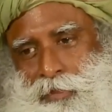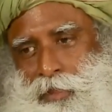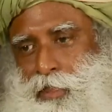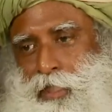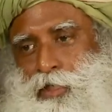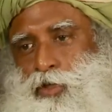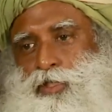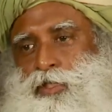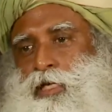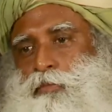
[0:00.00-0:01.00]
It need not
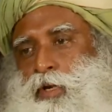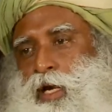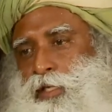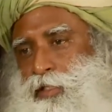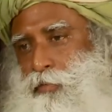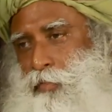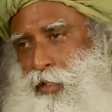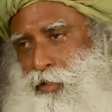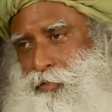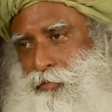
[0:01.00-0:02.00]
stand behind
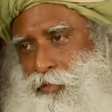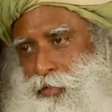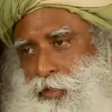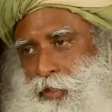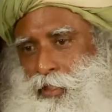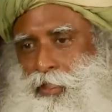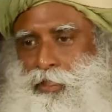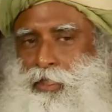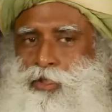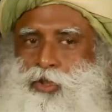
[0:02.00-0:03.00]
somebody.
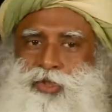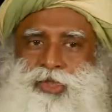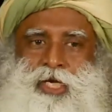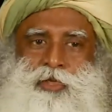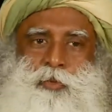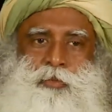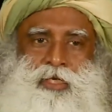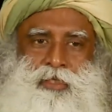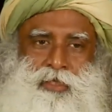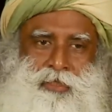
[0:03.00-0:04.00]
It need not try to be
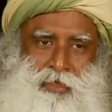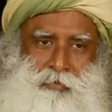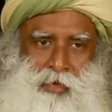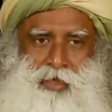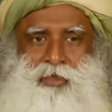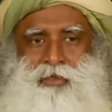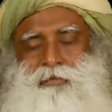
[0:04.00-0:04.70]
better than somebody.